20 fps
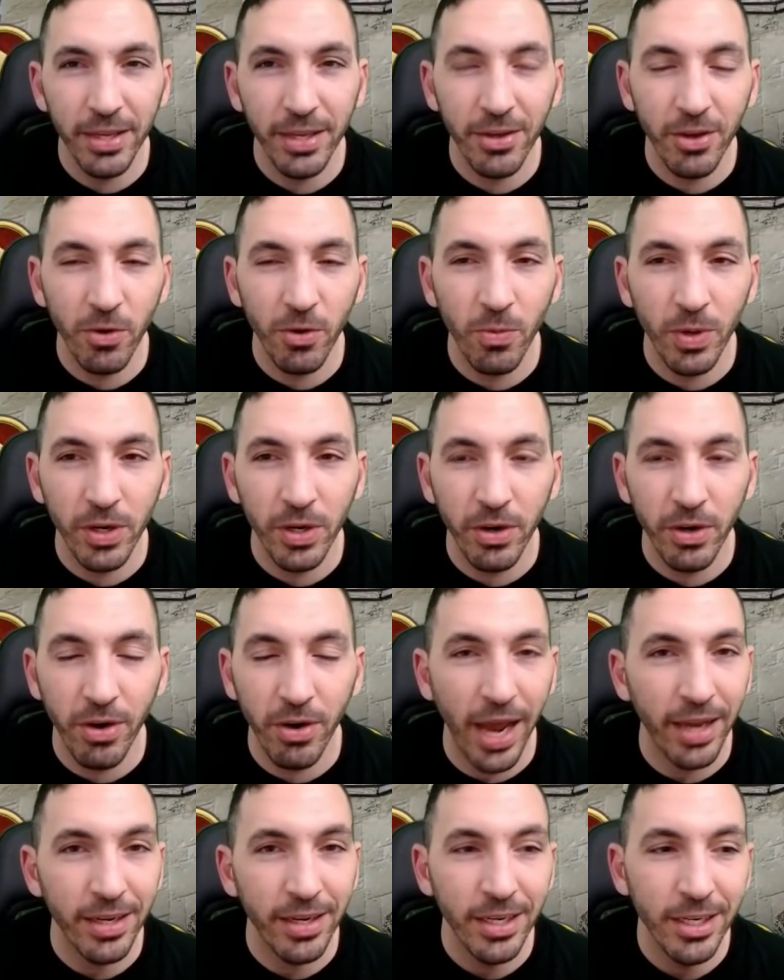you're gonna wonder
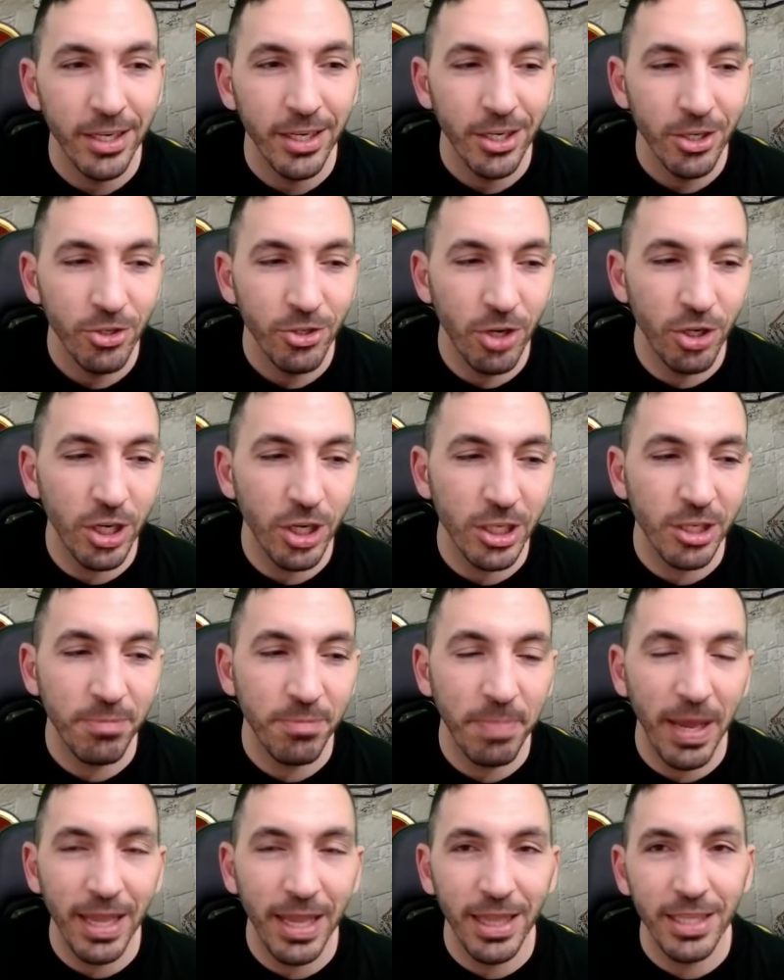right should i just
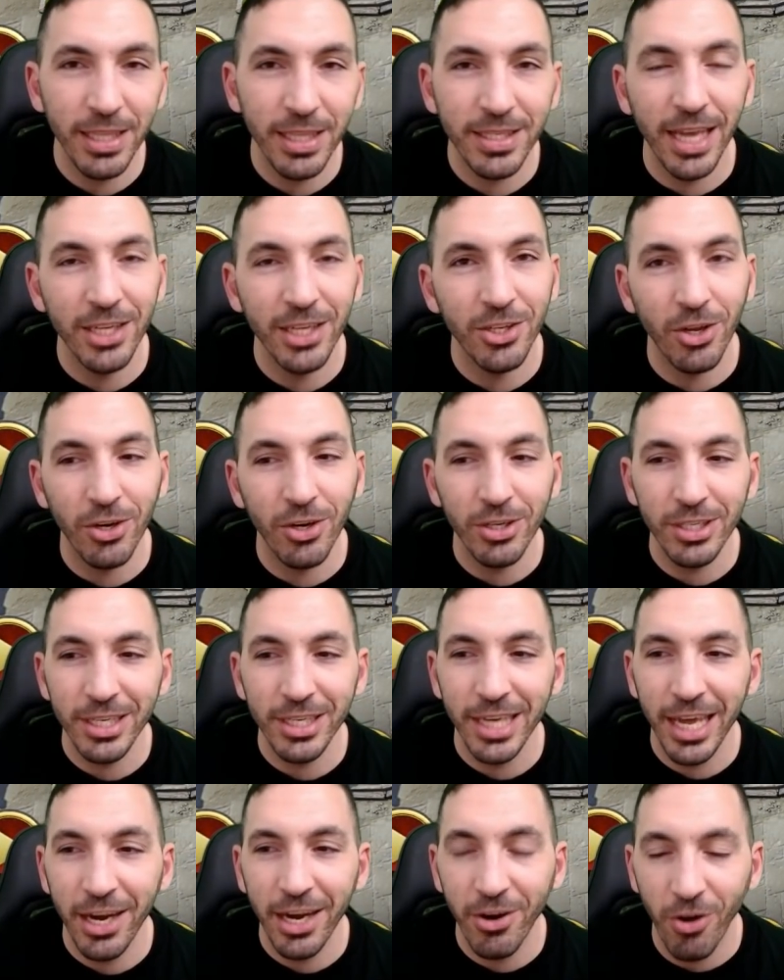spend the ten dollars
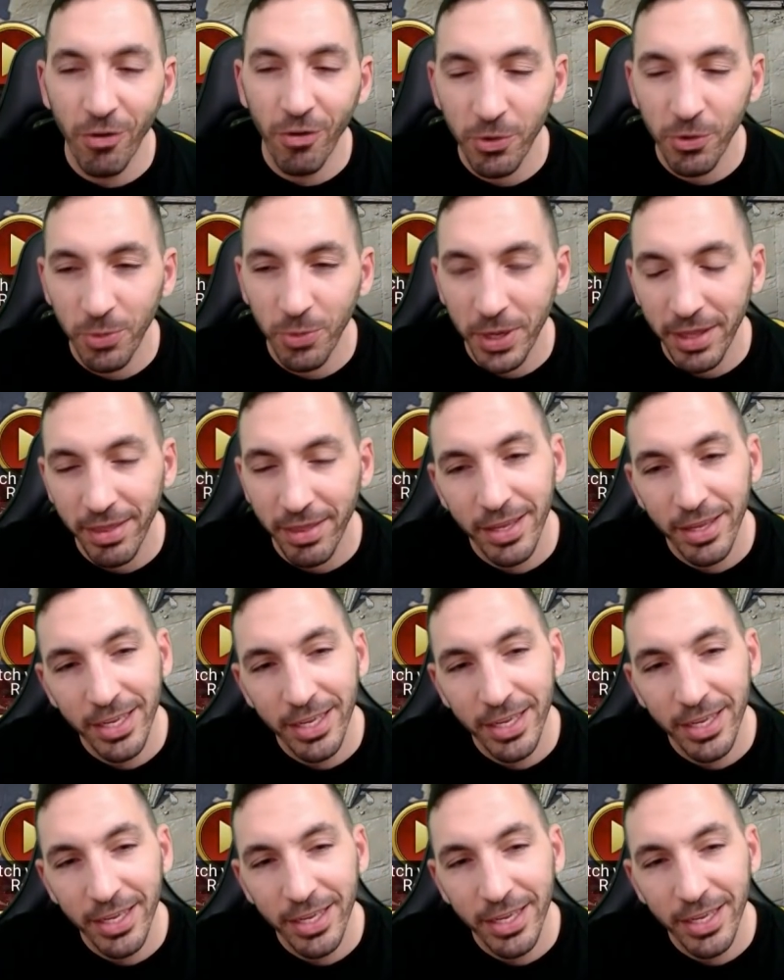and get it over with